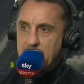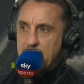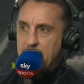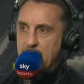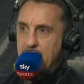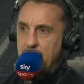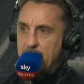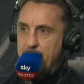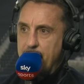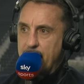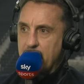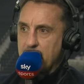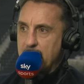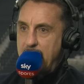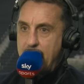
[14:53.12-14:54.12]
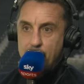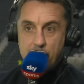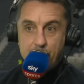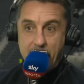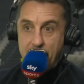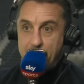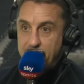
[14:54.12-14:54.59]
Um,
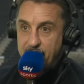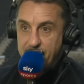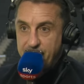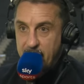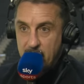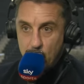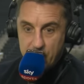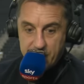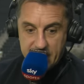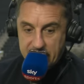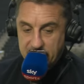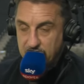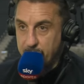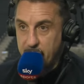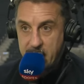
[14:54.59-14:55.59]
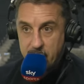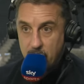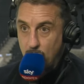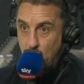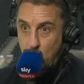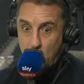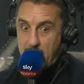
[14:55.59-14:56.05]
Amrabat in midfield with
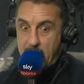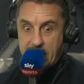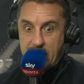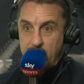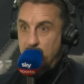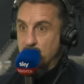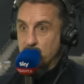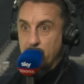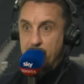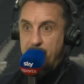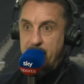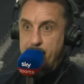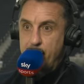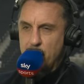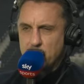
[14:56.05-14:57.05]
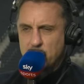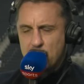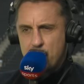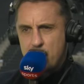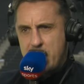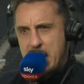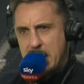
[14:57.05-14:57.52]
Casemiro looked like it was something, but there was
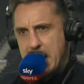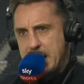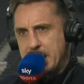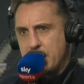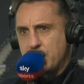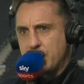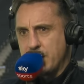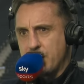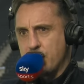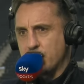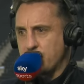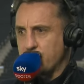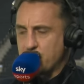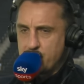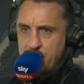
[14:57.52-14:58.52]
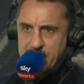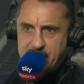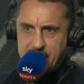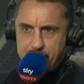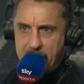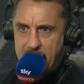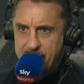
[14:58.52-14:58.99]
a real energy. There was some
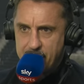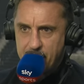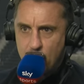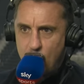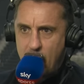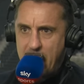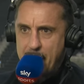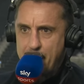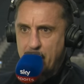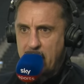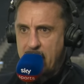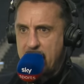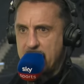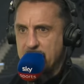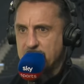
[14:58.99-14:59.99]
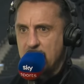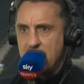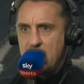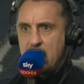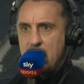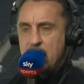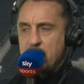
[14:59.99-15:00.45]
sprinting back from the wide players.
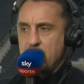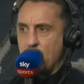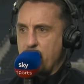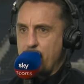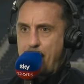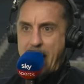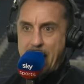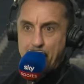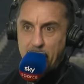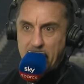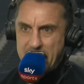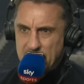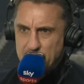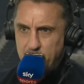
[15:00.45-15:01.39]
You know, the back players